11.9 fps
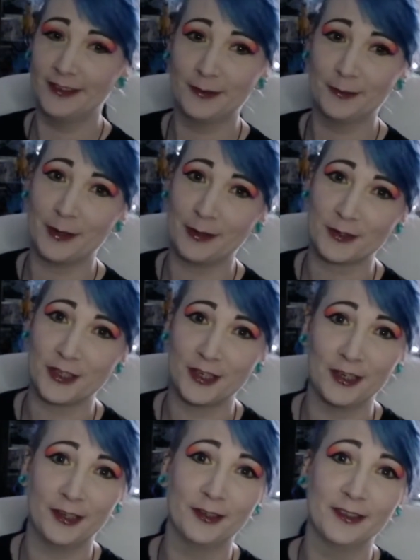whilst
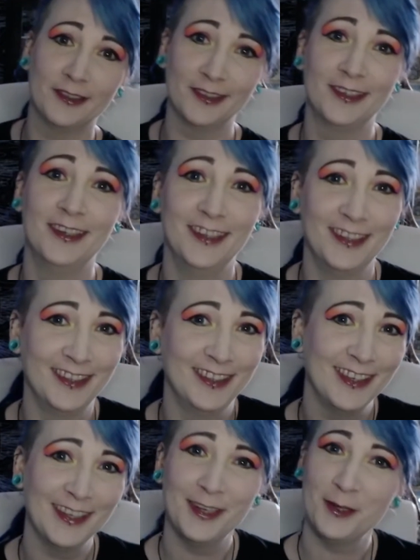you
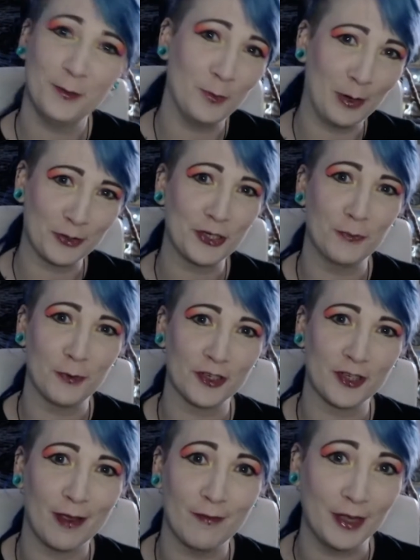whilst you watch
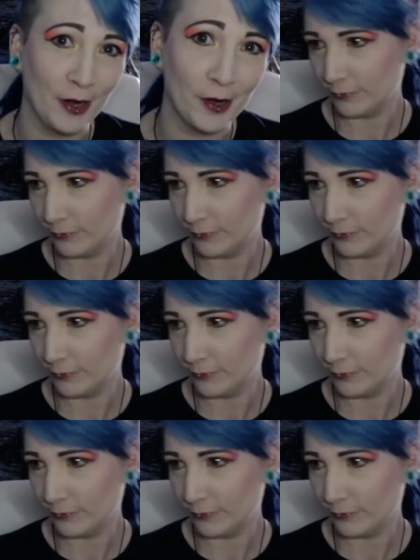that video.